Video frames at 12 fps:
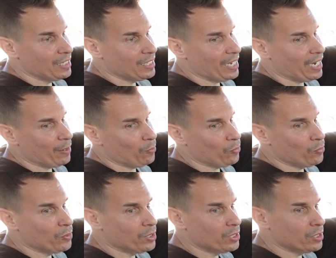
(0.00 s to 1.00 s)
that
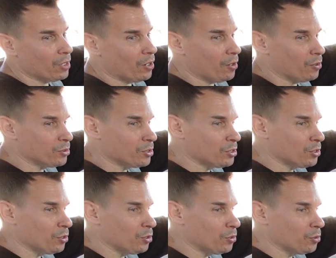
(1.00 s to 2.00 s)
would
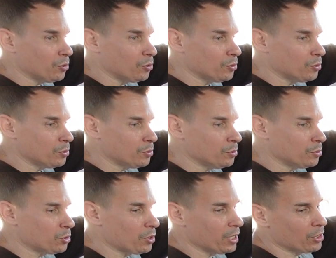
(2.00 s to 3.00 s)
also
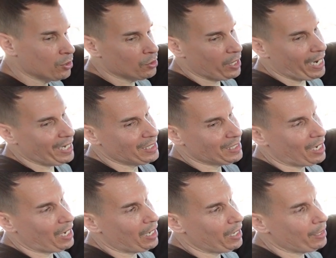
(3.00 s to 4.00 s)
trigger a
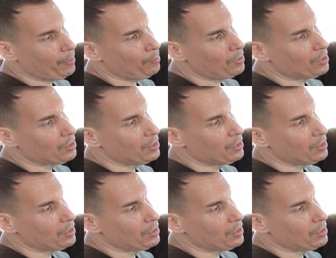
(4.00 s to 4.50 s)
timed